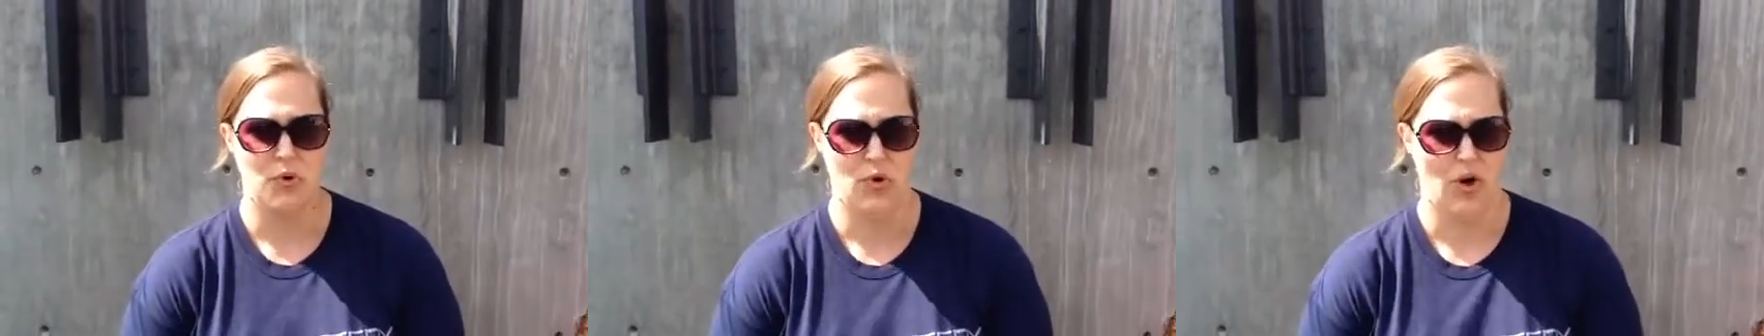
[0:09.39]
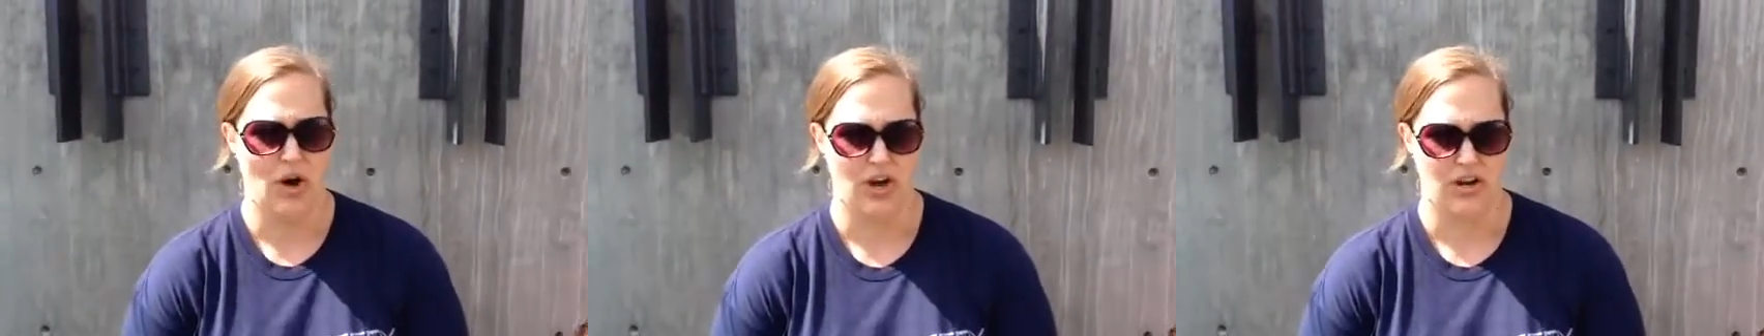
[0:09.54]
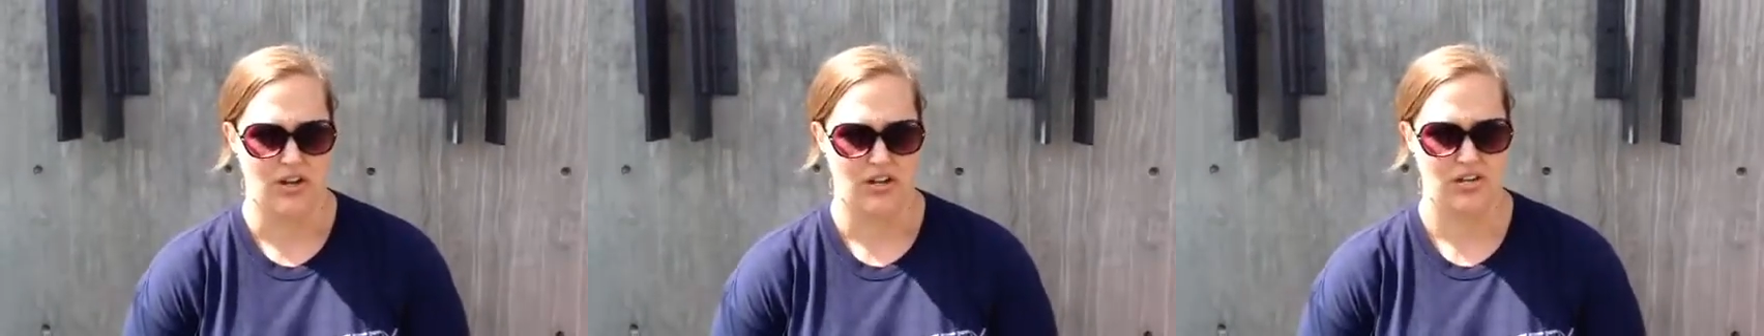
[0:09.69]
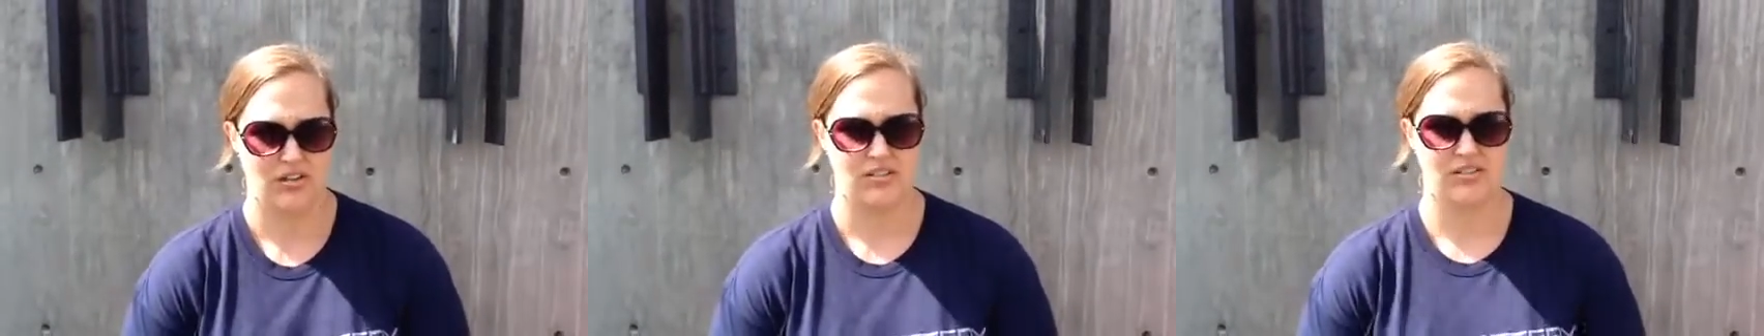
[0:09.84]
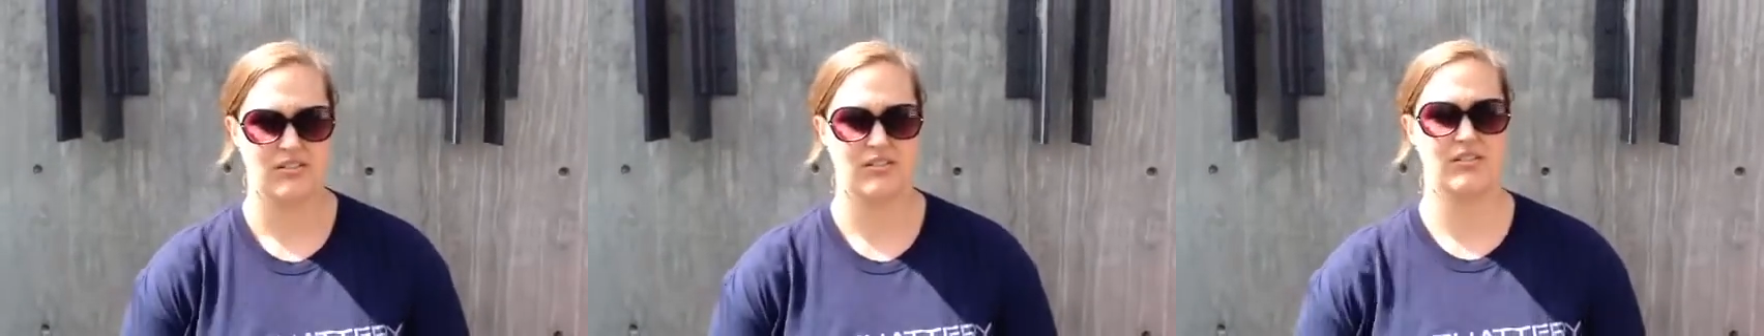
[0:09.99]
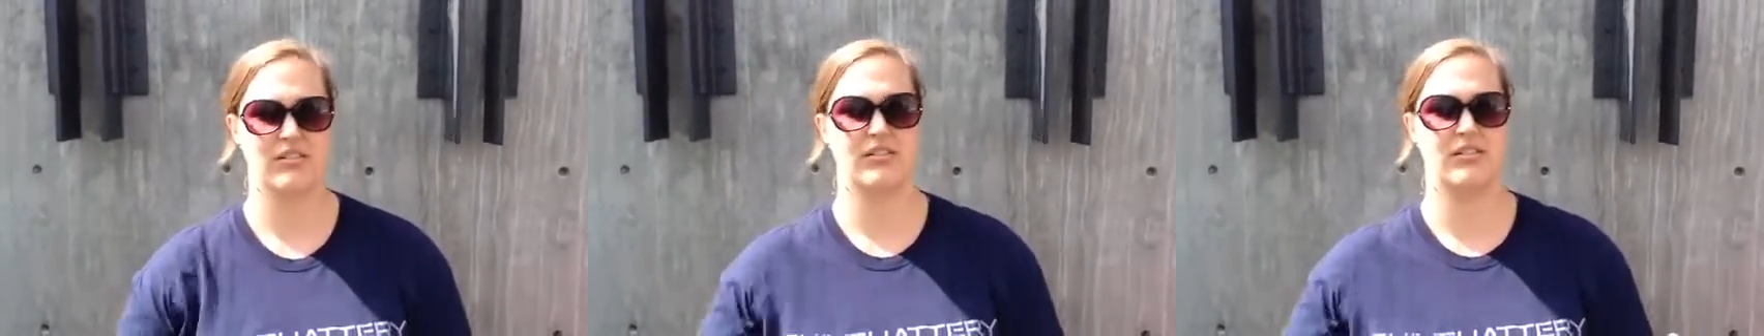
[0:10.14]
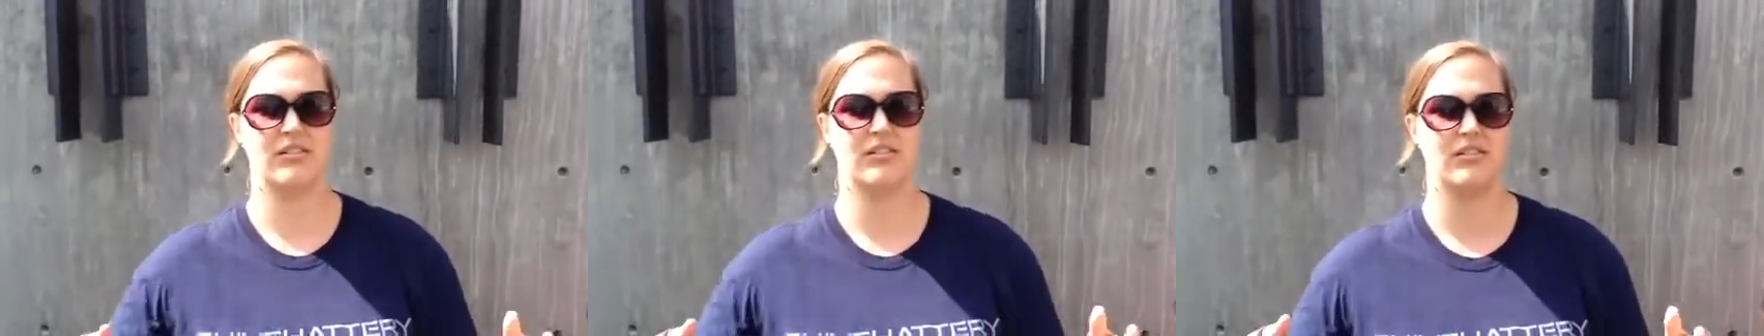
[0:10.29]
Board.
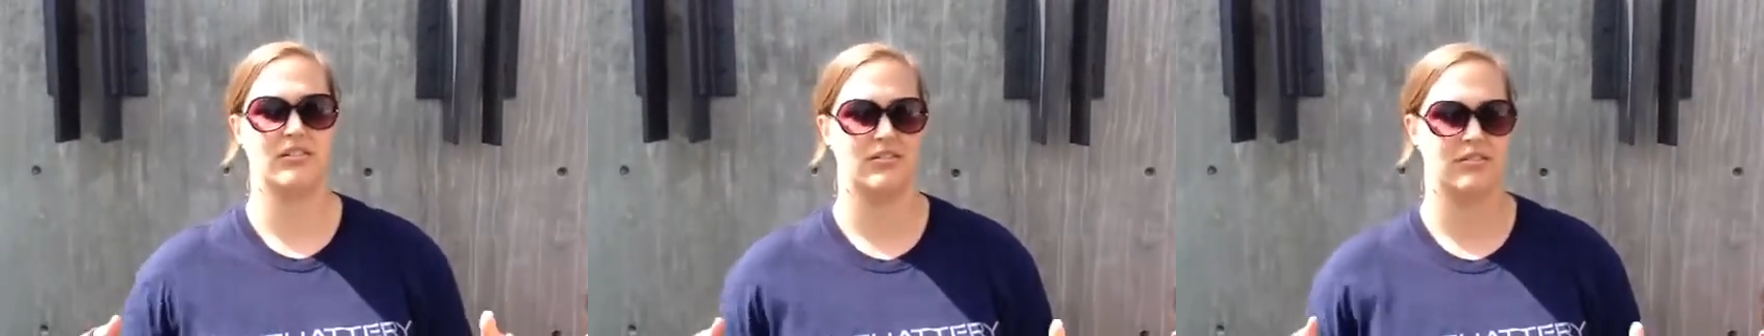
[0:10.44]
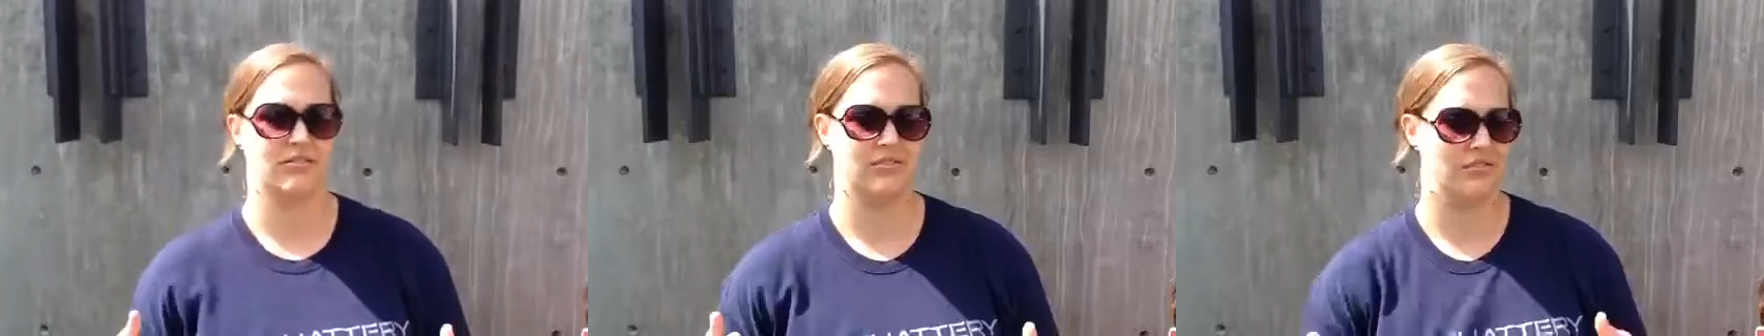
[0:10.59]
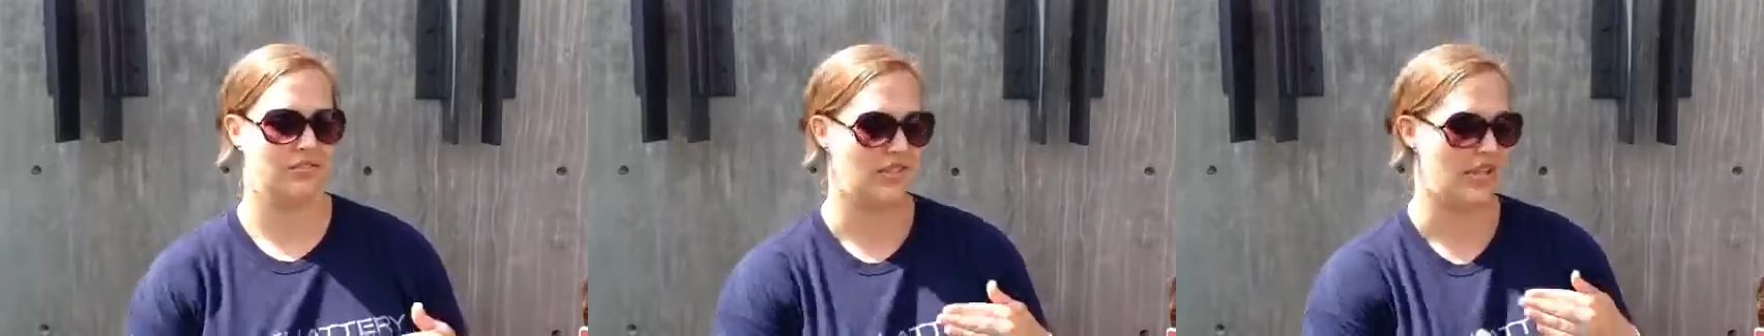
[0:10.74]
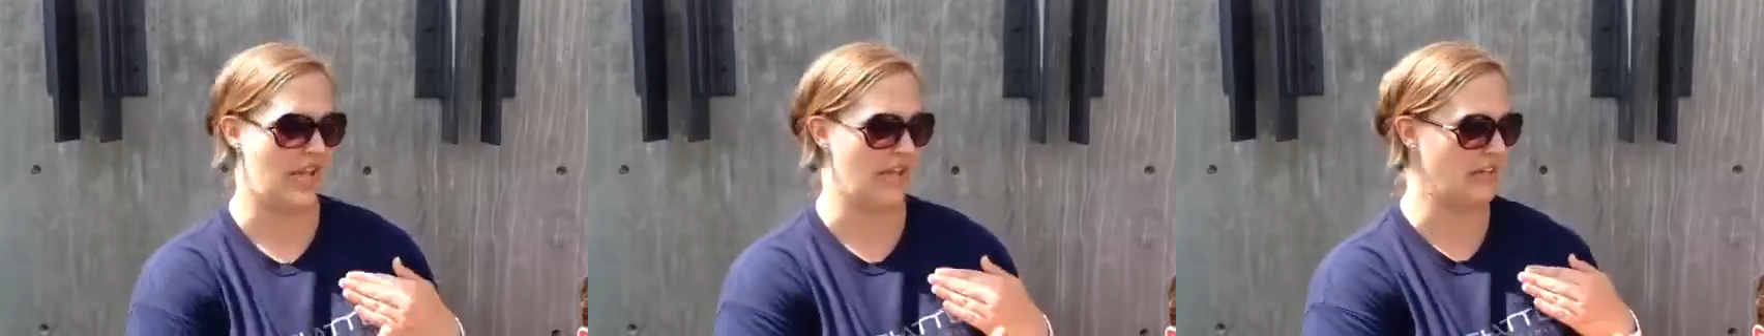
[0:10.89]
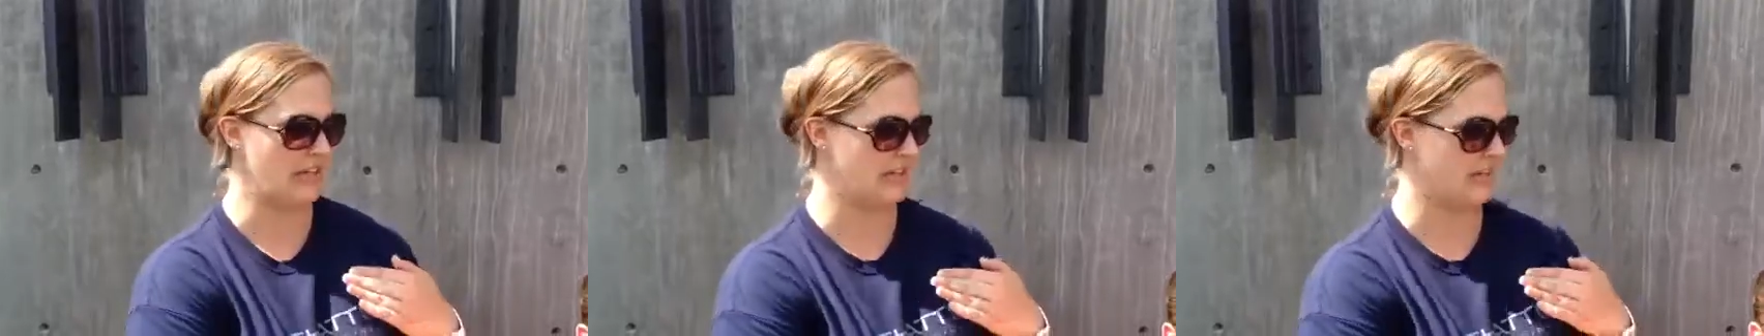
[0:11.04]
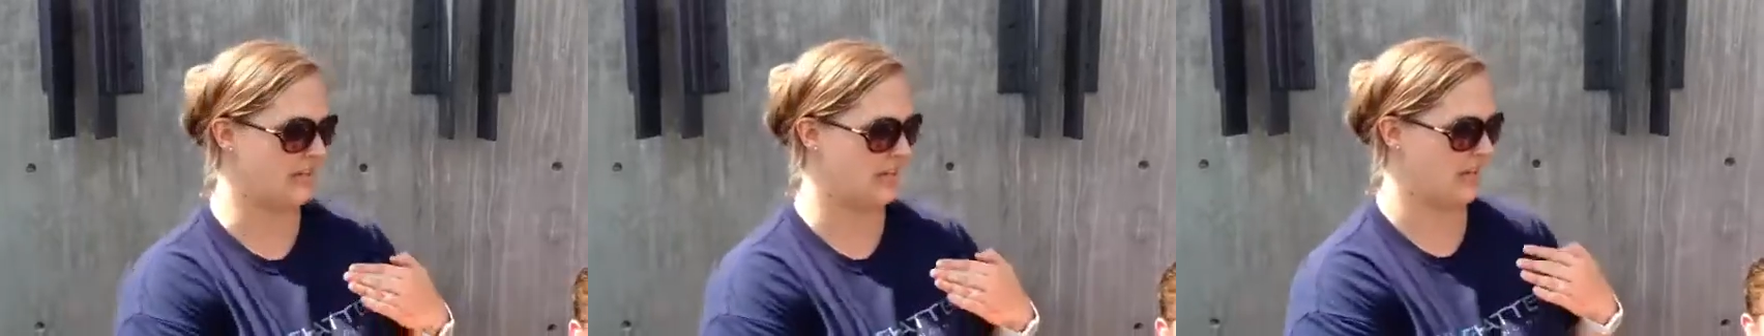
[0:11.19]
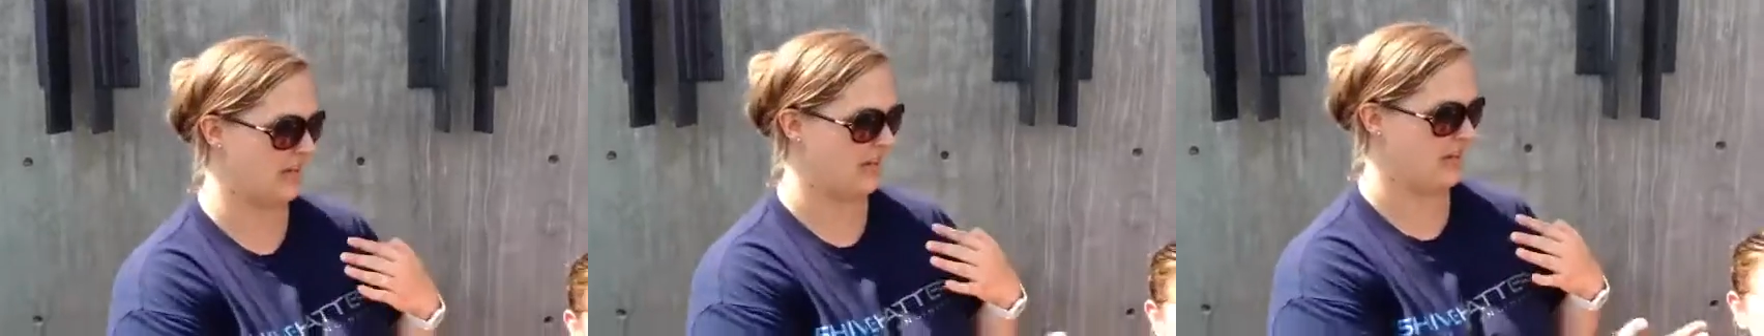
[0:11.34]

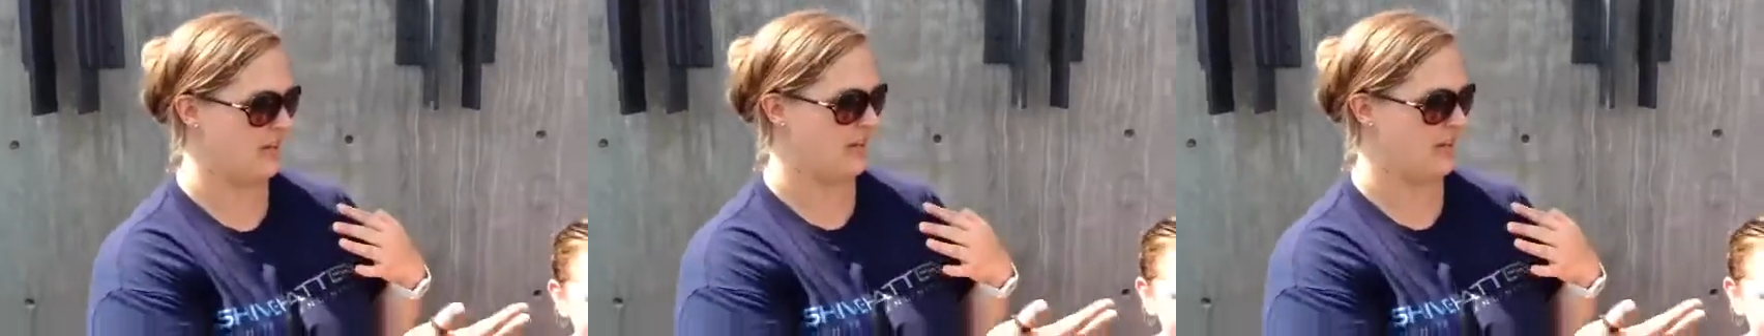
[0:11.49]
Next.